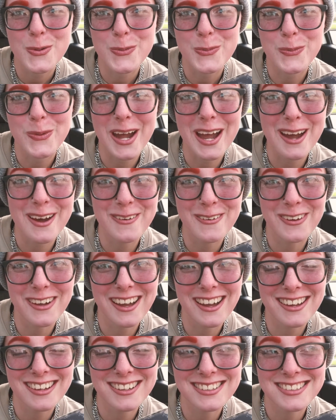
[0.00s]
Wow,
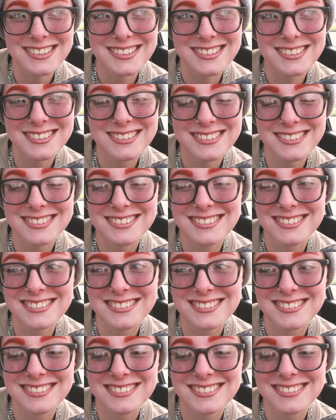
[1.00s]
guys.
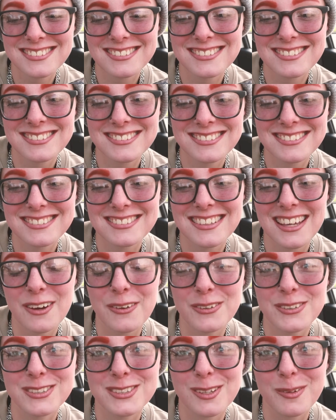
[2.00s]
That
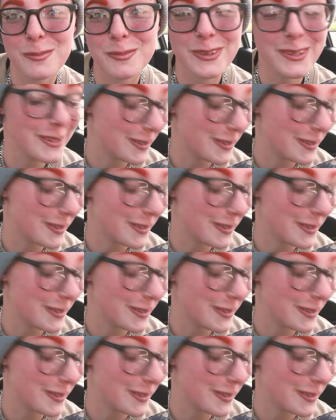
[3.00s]
was something